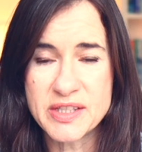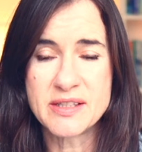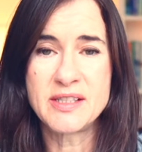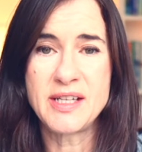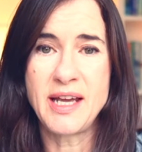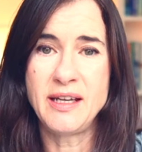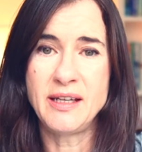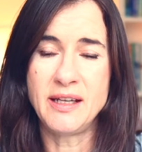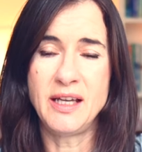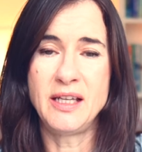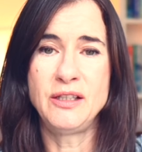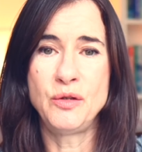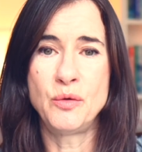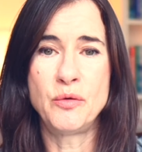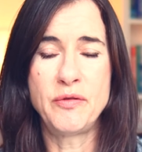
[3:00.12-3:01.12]
stay
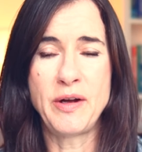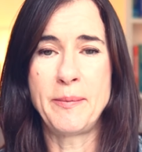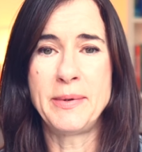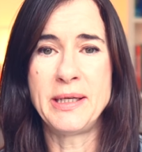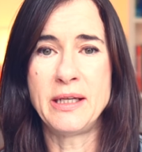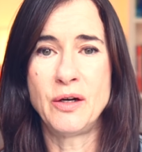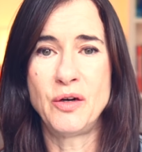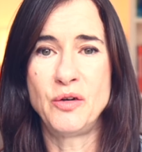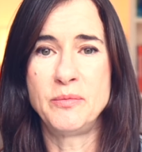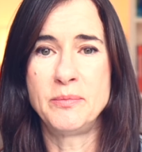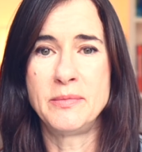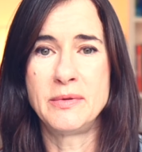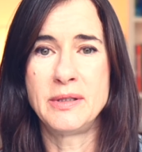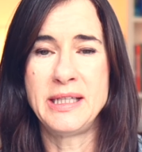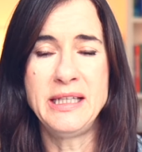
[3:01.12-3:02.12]
in your family
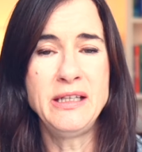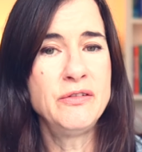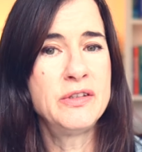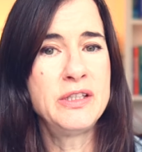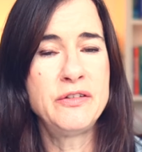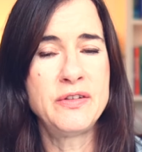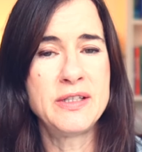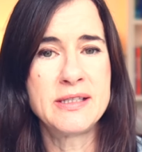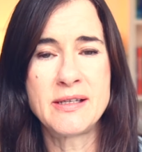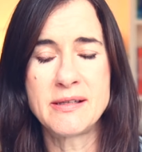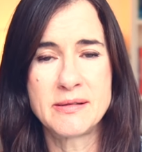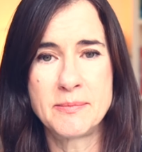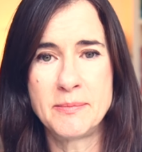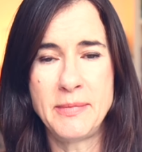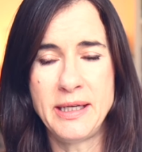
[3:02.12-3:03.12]
home, even if it
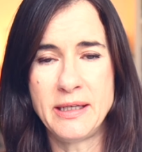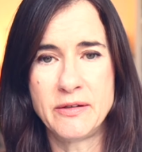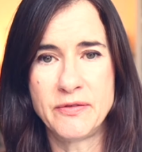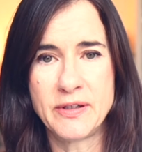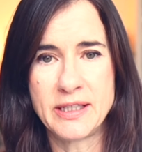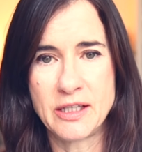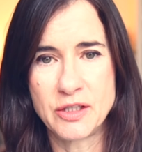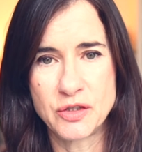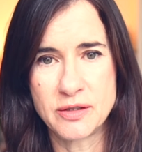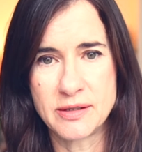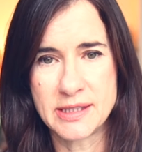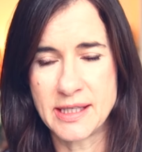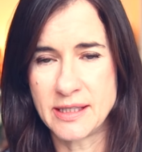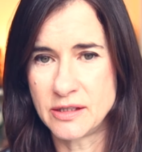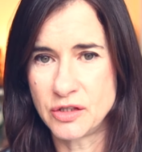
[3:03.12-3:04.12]
doesn't make financial
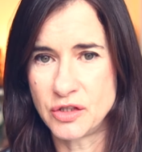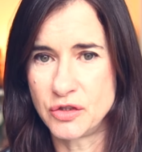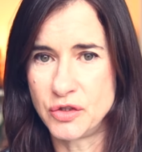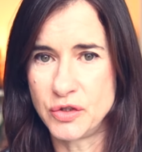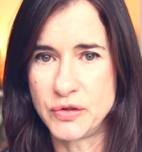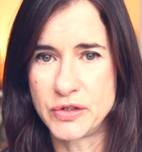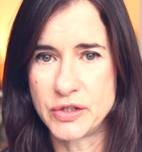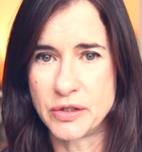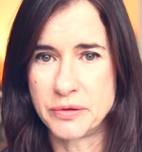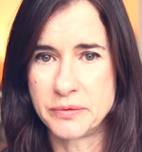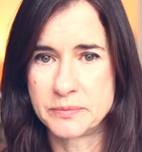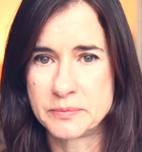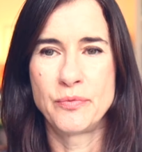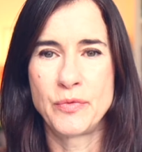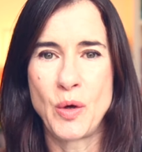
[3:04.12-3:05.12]
sense to do so.
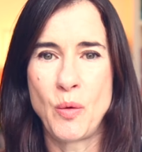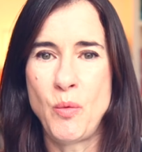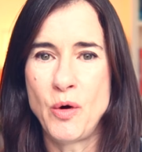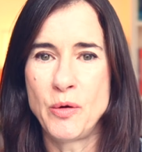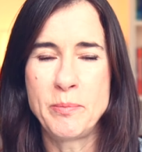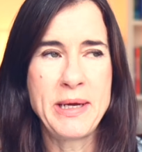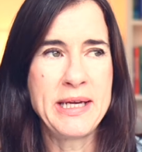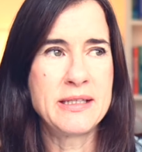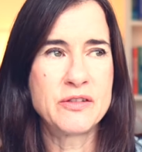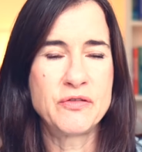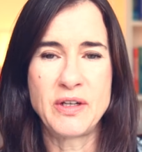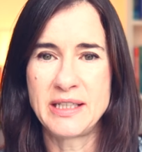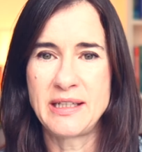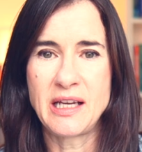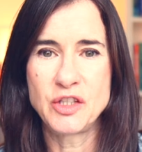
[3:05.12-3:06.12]
What makes
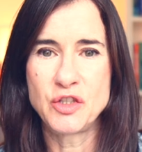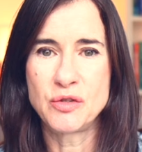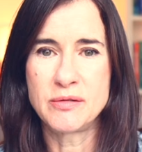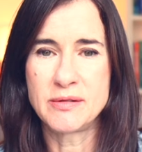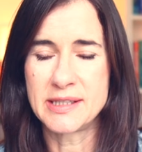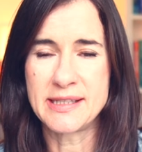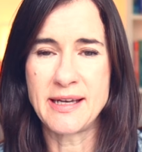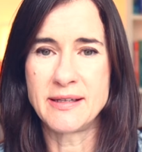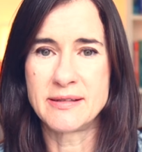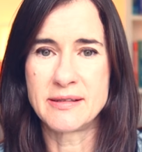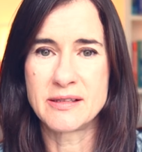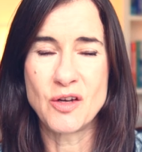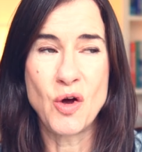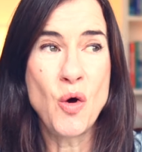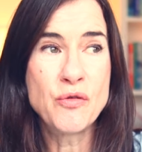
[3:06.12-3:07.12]
financial
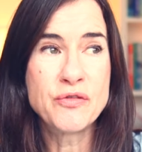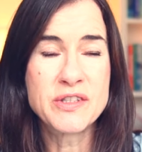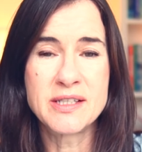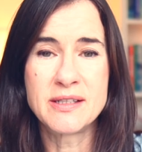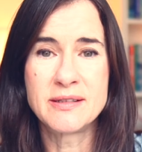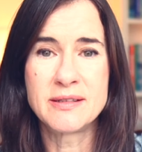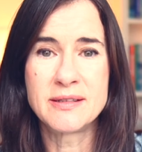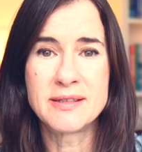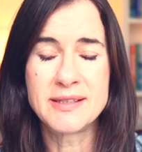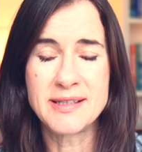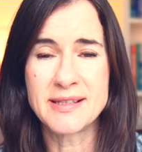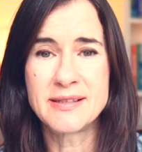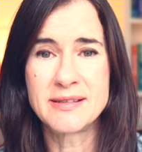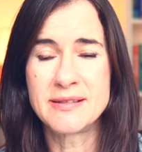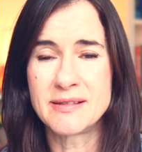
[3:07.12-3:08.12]
sense often
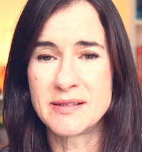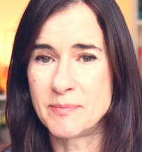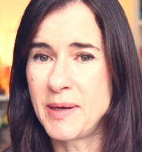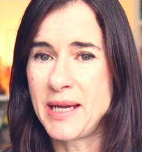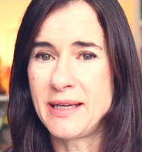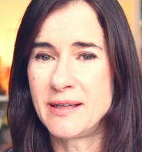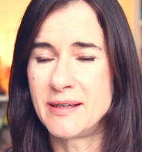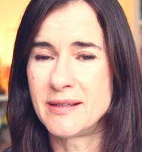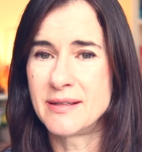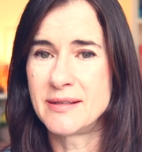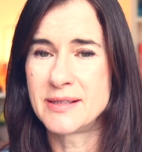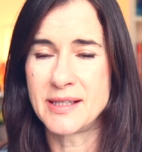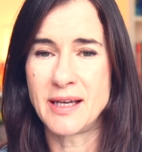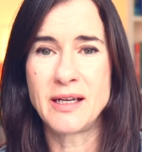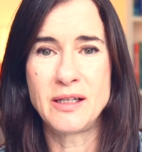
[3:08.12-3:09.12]
doesn't make
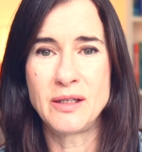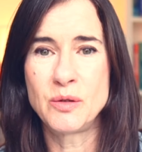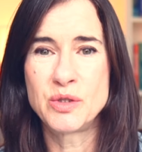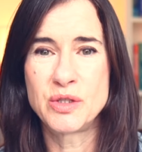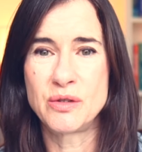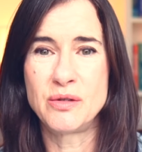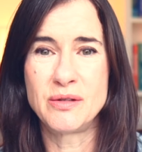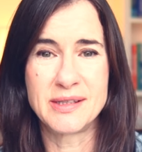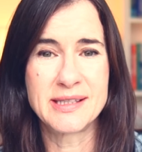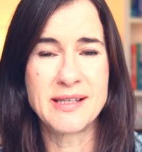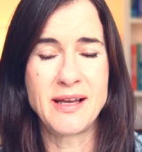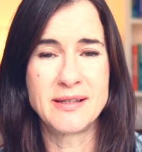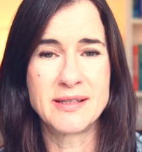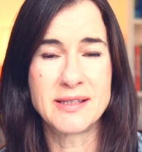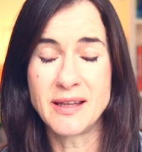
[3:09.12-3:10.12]
psychological
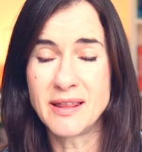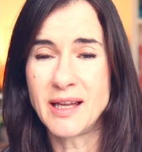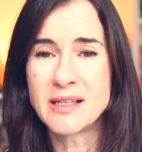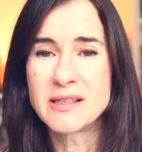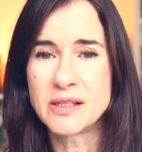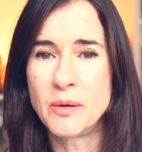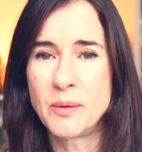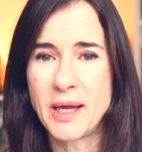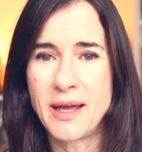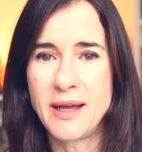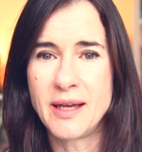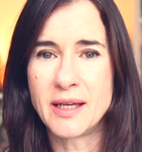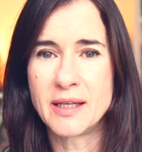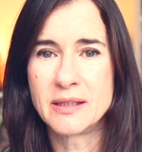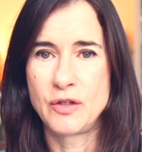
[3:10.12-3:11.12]
sense, and that's
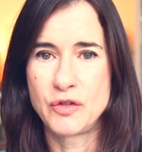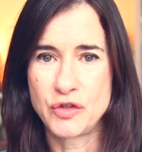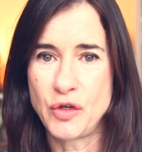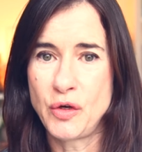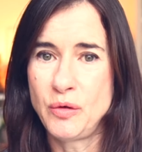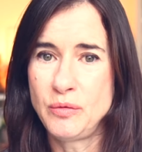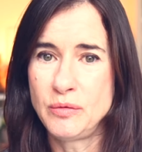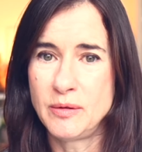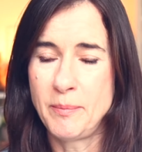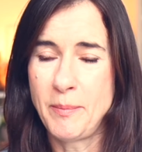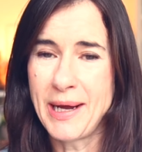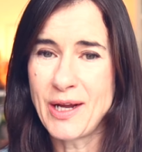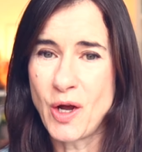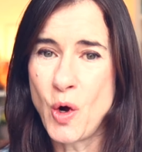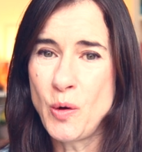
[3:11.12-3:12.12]
okay. So,
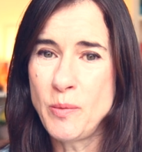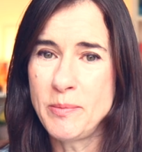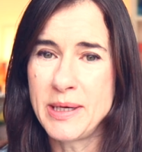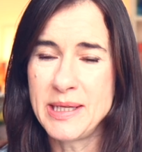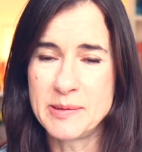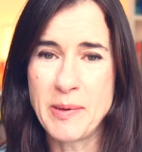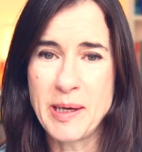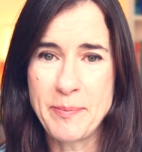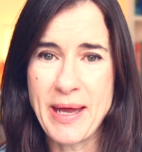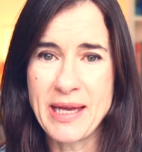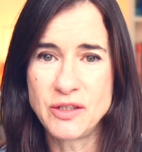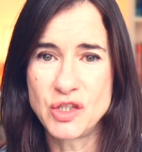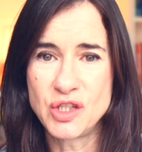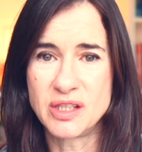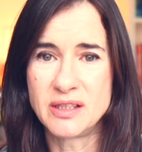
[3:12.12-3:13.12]
my home is my
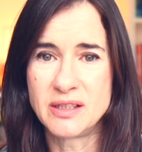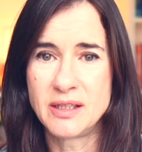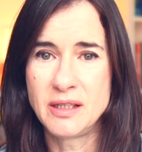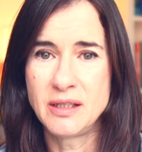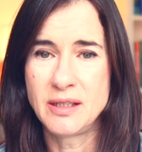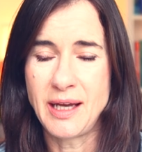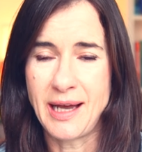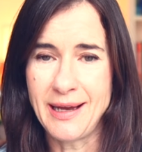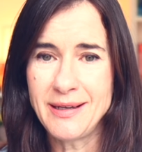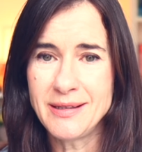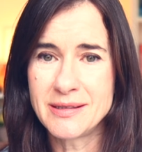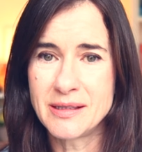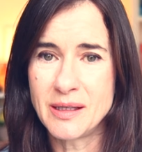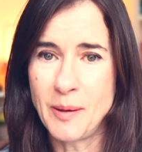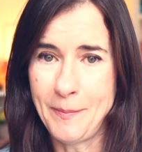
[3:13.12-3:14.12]
pension
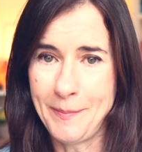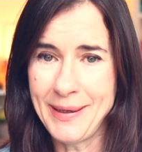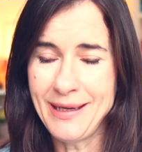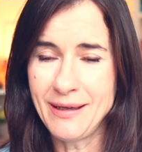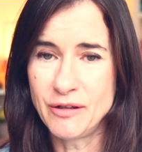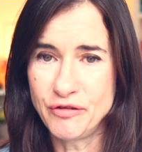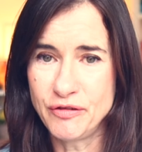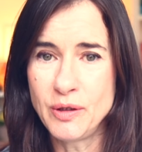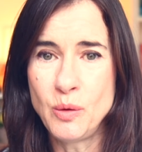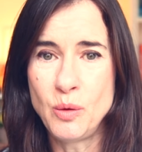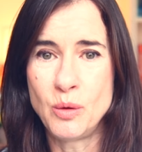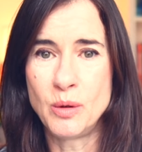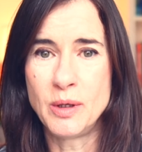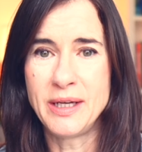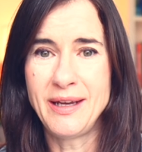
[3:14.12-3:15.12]
has a big
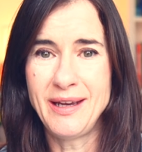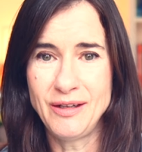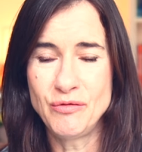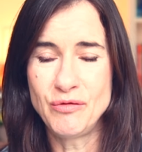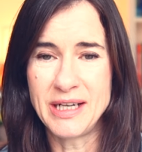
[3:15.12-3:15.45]
flaw in